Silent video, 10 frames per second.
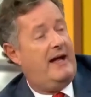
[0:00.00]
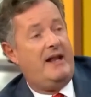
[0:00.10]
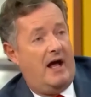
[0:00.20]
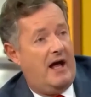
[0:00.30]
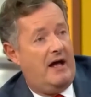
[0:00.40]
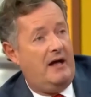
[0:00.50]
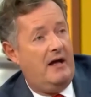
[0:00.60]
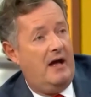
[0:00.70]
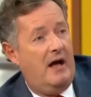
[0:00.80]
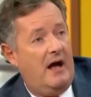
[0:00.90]
Can I? This
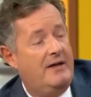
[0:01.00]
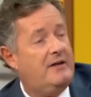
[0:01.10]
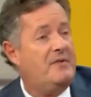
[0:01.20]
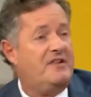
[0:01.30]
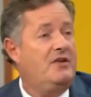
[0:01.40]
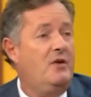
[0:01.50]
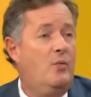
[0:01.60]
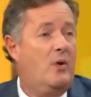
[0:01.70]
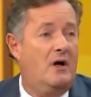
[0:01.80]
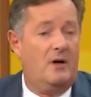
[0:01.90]
under this new
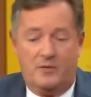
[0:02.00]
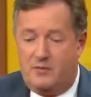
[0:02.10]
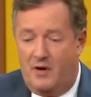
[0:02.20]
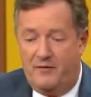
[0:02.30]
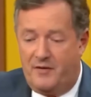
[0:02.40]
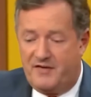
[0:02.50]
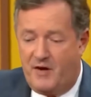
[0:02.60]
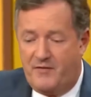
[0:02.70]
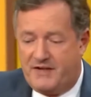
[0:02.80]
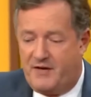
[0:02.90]
world of
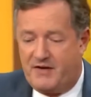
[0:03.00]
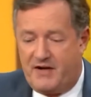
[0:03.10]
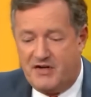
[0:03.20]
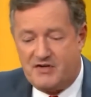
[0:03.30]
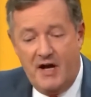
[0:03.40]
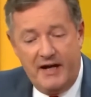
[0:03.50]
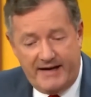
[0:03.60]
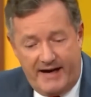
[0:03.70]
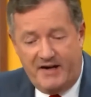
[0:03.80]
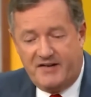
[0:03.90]
self-identification,
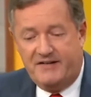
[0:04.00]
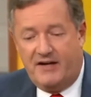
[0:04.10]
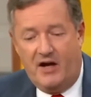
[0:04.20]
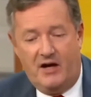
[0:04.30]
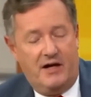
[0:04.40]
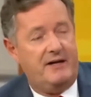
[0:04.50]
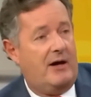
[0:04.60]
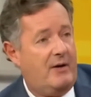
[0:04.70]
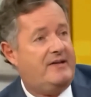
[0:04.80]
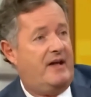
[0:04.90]
can, as I did earlier,
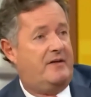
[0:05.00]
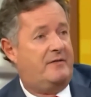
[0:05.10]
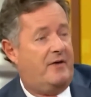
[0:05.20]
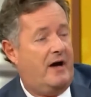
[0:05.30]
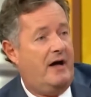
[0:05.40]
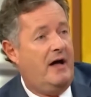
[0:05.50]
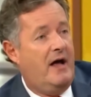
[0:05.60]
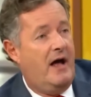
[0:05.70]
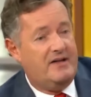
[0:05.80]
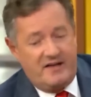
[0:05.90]
now identify as